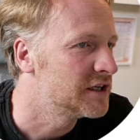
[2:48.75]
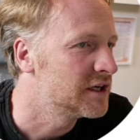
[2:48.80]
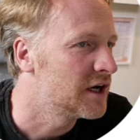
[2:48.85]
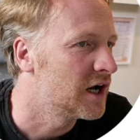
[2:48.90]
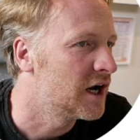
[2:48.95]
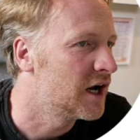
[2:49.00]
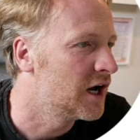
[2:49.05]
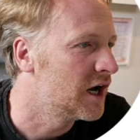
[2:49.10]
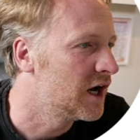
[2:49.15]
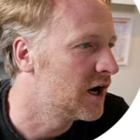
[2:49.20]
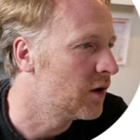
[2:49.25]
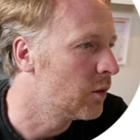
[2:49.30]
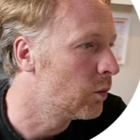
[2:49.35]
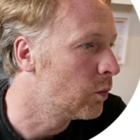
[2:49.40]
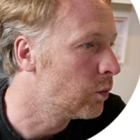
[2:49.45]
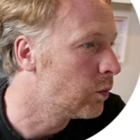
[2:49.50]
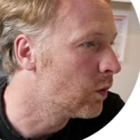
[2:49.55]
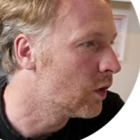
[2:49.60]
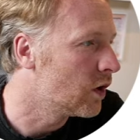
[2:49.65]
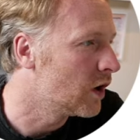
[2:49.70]

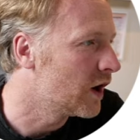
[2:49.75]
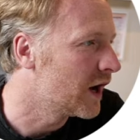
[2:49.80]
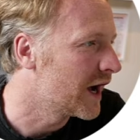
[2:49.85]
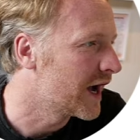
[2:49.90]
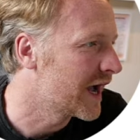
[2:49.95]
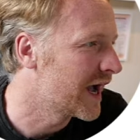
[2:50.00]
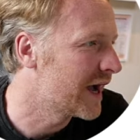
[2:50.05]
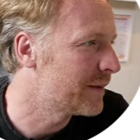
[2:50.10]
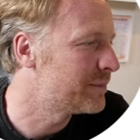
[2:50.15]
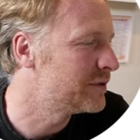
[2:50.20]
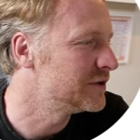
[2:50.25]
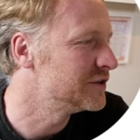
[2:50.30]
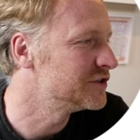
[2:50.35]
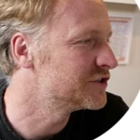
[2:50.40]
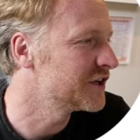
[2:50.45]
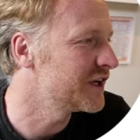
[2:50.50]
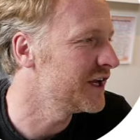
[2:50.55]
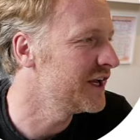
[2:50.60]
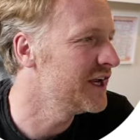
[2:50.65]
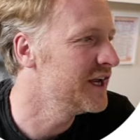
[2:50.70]
what happens
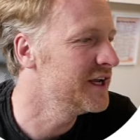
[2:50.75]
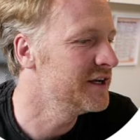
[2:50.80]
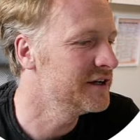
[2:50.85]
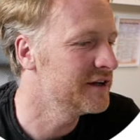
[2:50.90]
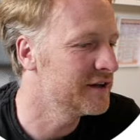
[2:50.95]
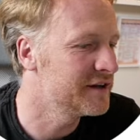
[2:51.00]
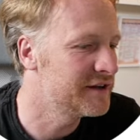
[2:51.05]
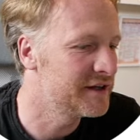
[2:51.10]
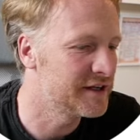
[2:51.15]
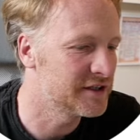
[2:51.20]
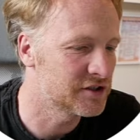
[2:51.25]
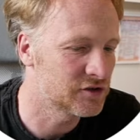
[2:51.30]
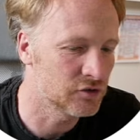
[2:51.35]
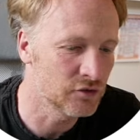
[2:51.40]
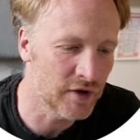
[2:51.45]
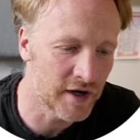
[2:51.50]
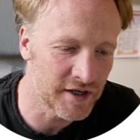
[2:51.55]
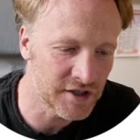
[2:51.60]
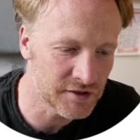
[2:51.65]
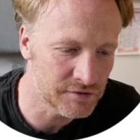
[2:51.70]
in this
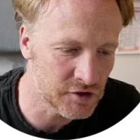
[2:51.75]
race.